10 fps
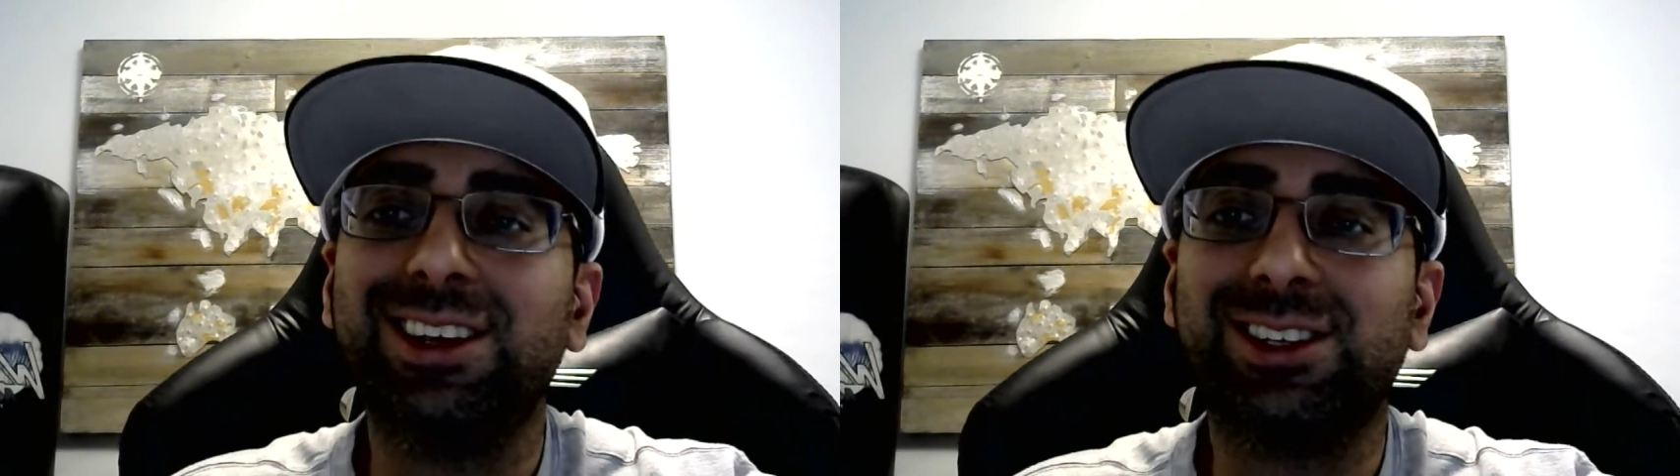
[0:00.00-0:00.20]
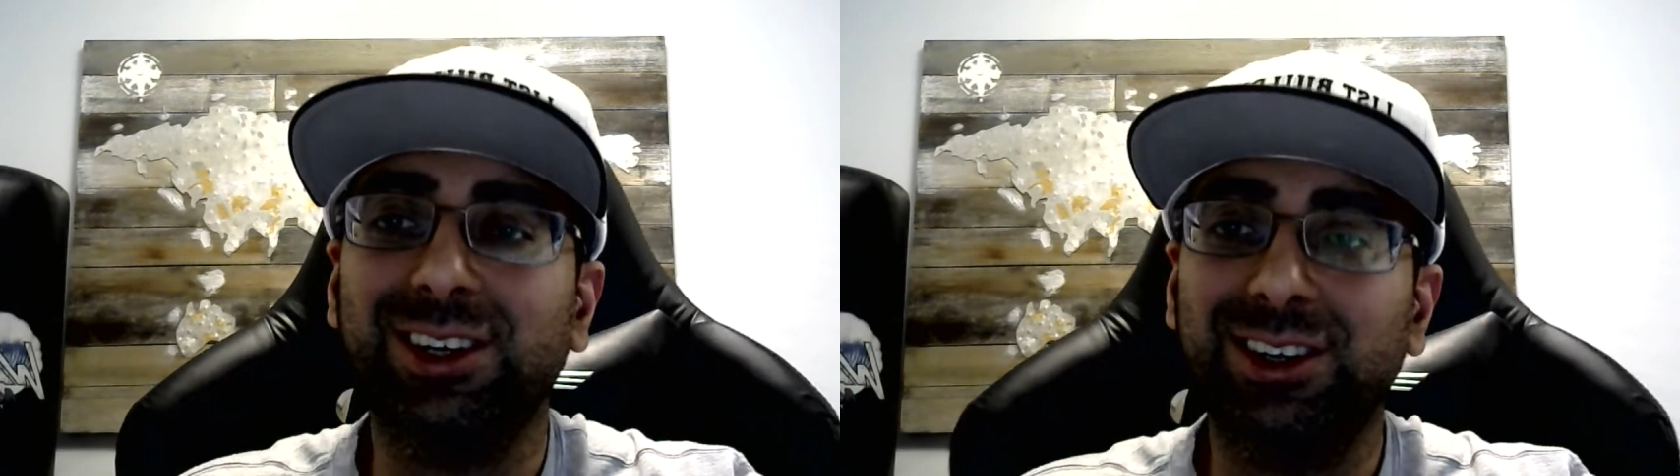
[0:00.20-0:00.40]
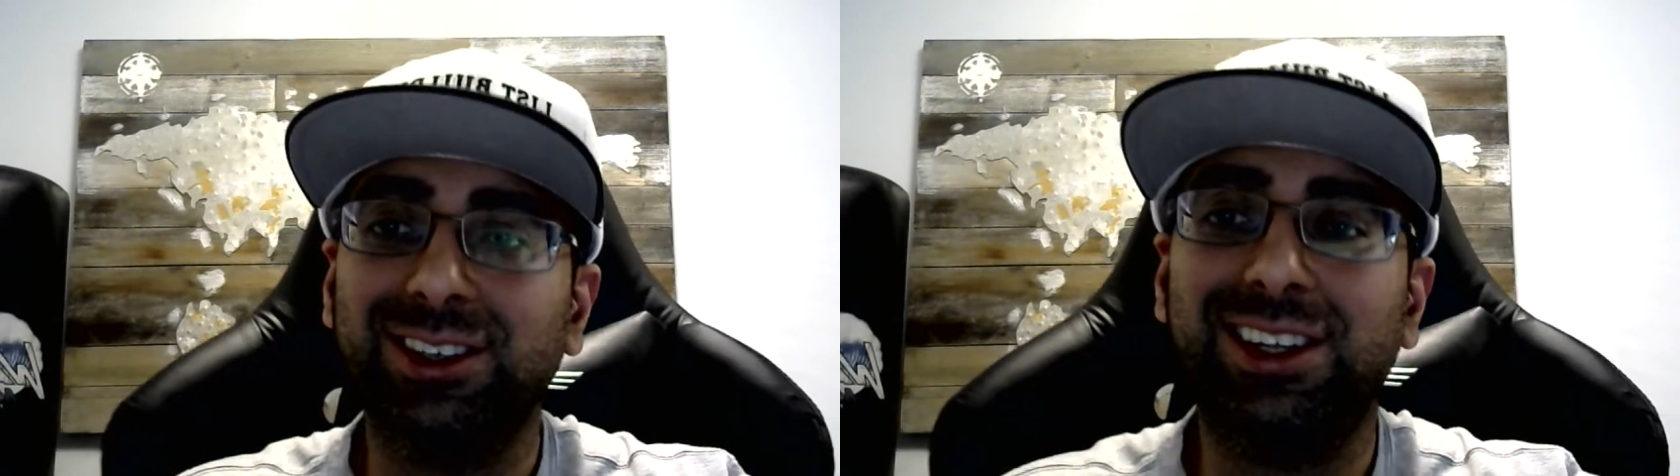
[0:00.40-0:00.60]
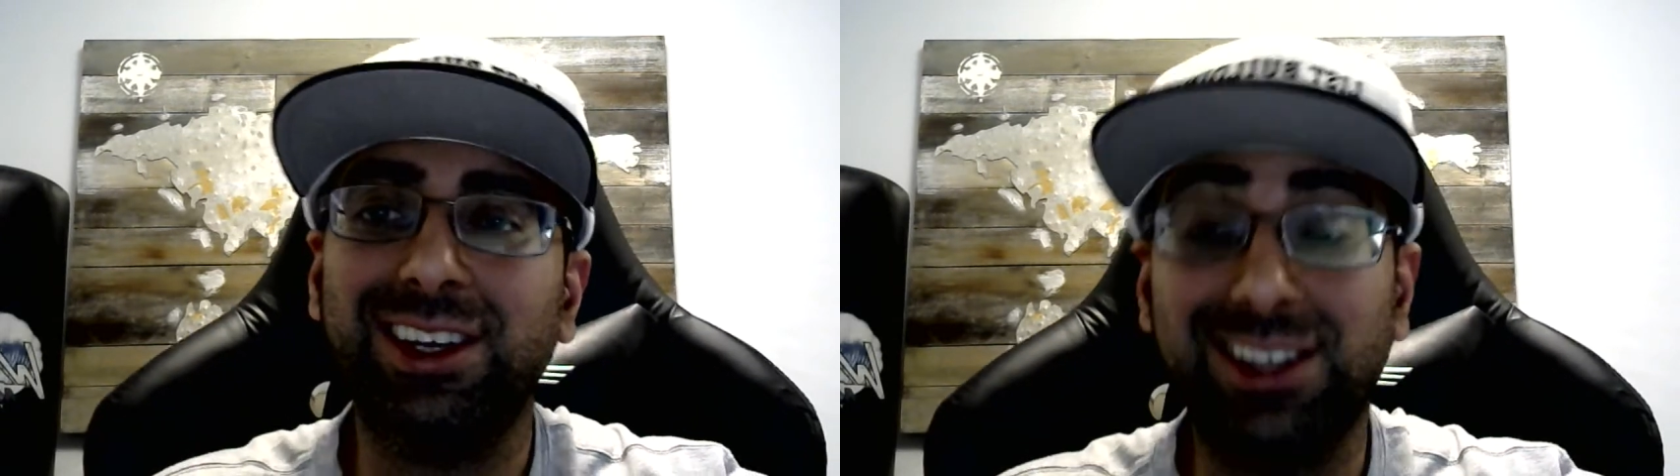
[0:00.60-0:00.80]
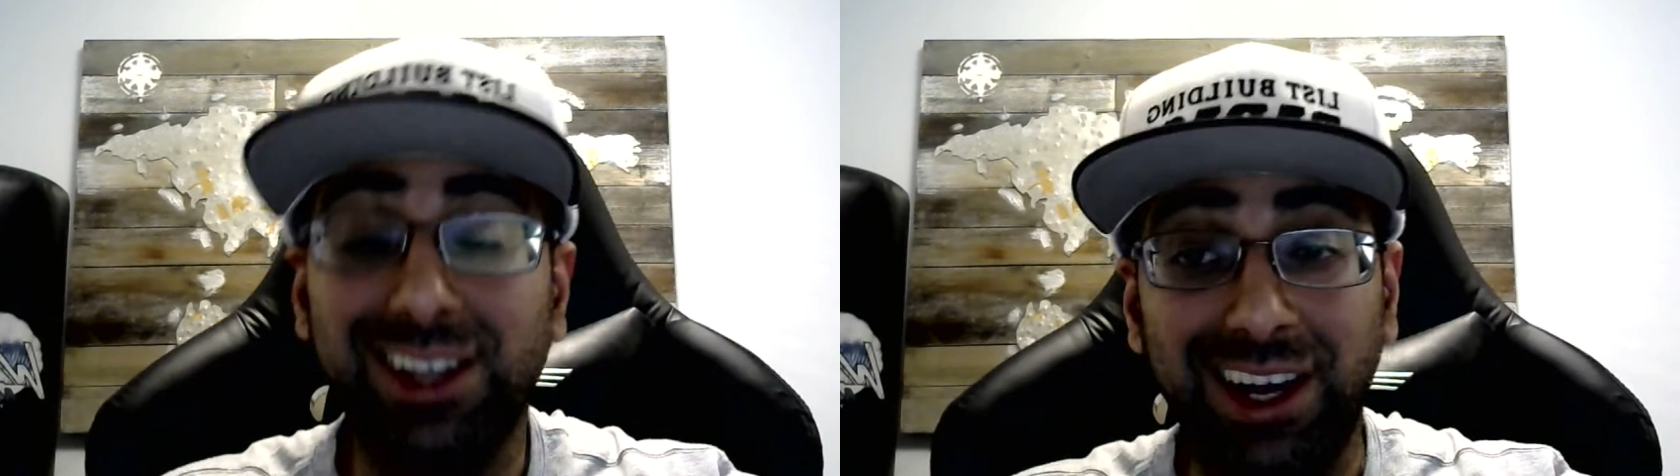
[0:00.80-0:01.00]
So
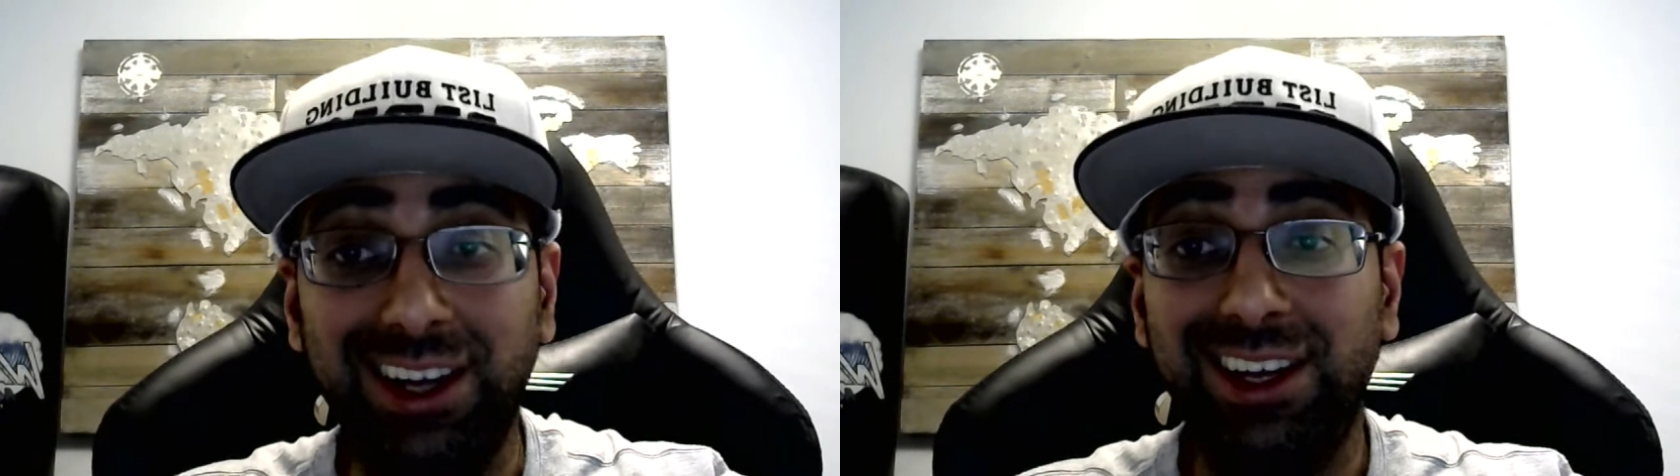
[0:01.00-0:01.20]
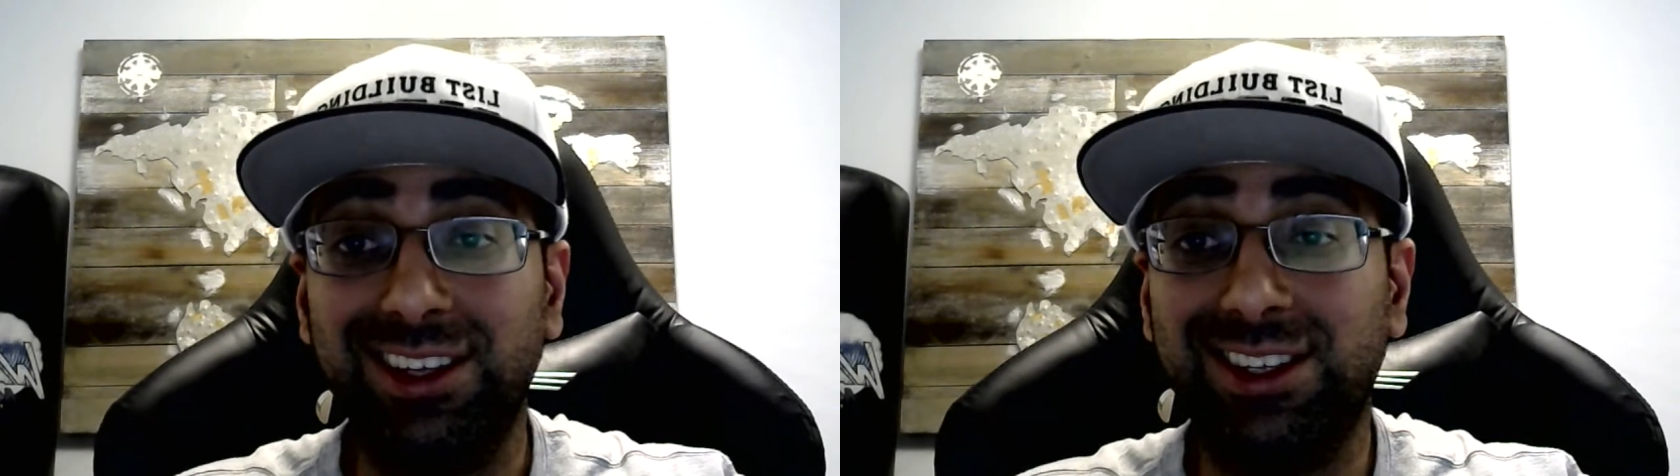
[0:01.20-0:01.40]
thanks a lot.